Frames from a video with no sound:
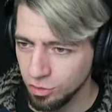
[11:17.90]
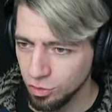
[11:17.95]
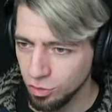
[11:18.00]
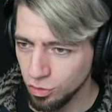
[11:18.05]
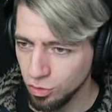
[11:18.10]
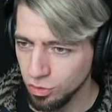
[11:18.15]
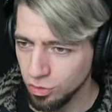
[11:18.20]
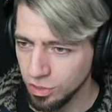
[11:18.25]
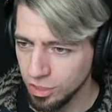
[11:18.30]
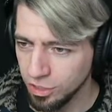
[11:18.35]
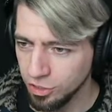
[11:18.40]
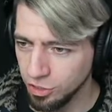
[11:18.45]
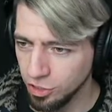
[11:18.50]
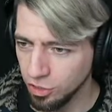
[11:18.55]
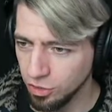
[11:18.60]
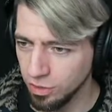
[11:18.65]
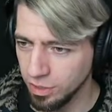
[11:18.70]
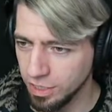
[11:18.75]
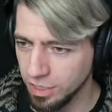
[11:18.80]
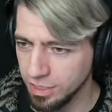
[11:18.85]
You can
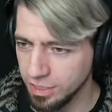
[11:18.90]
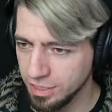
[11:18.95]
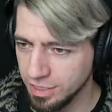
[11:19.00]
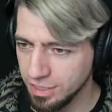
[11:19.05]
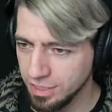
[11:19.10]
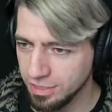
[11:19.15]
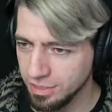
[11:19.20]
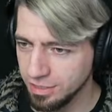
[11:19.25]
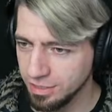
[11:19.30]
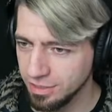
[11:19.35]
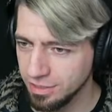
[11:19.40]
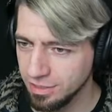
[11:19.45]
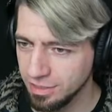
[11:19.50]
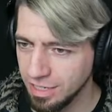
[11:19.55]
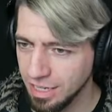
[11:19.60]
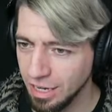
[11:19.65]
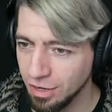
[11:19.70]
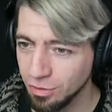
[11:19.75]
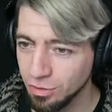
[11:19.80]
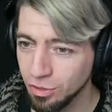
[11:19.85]
do it.
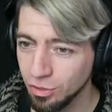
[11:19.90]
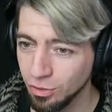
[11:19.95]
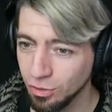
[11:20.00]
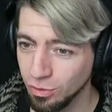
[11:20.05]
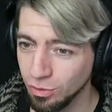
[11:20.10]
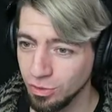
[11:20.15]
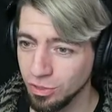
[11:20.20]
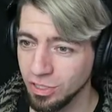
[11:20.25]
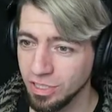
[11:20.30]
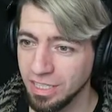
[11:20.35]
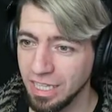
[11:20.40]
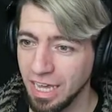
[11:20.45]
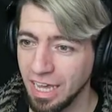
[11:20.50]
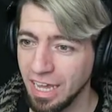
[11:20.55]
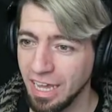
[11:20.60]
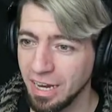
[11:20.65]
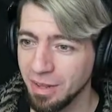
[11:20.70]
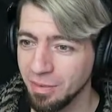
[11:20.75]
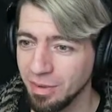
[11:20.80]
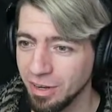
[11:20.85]
How cool does that
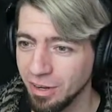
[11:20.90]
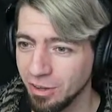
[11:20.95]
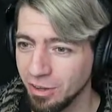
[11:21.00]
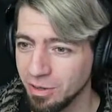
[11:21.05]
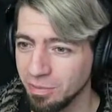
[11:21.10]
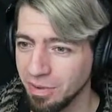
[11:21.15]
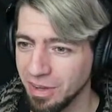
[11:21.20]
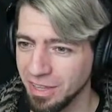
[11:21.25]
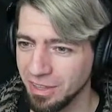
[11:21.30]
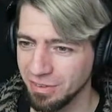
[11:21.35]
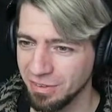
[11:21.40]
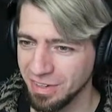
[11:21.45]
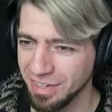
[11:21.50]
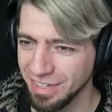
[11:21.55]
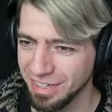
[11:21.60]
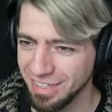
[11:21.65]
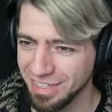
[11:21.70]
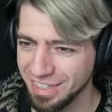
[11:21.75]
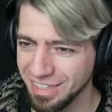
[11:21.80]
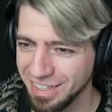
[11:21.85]
enemy look, by the way?